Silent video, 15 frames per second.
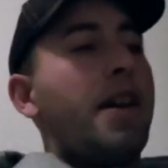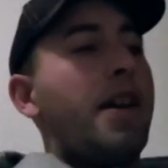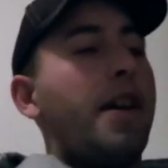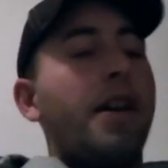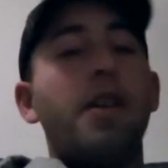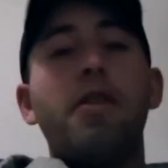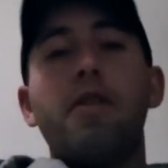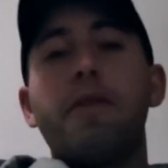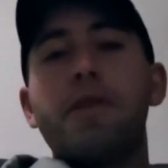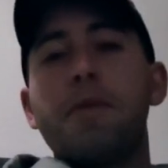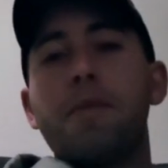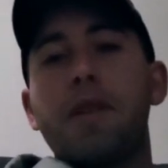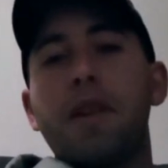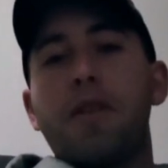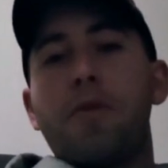and go over
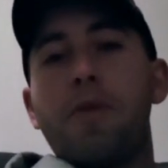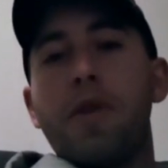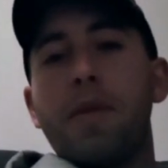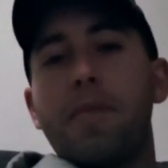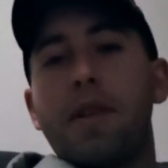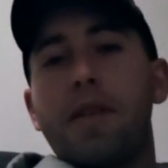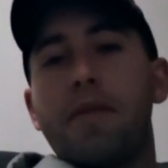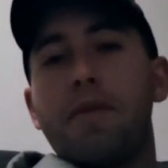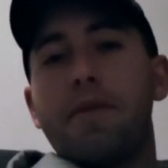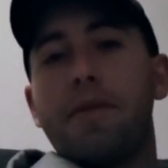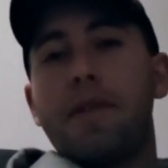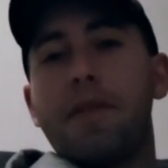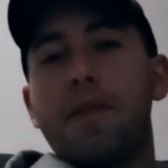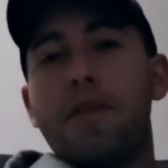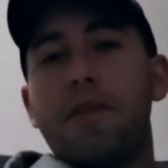some of the equipment
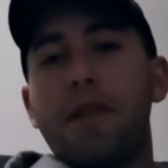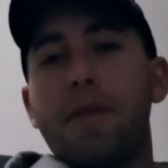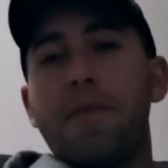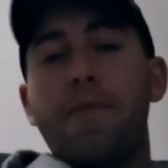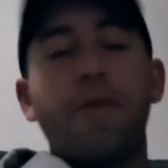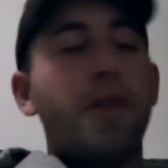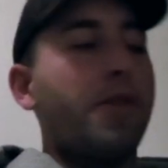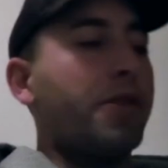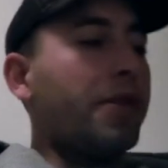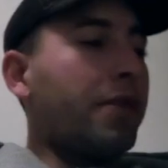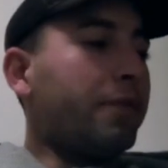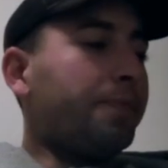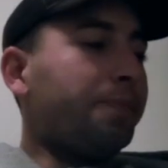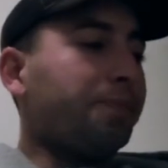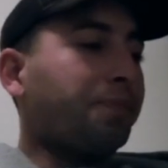for grub fishing.